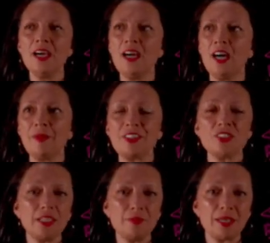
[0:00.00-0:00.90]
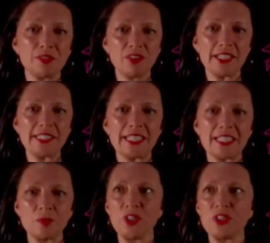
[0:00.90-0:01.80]
I'm actually going to be able to write an
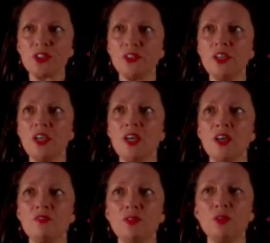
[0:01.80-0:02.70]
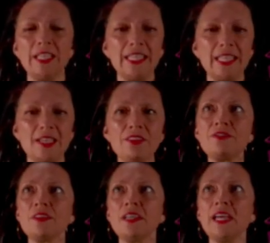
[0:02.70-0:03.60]
expression for EF
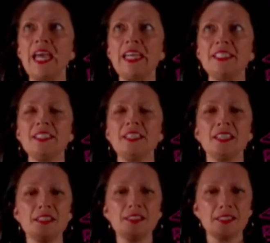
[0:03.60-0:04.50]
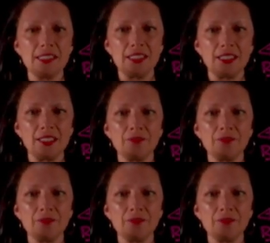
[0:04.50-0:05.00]
and CD.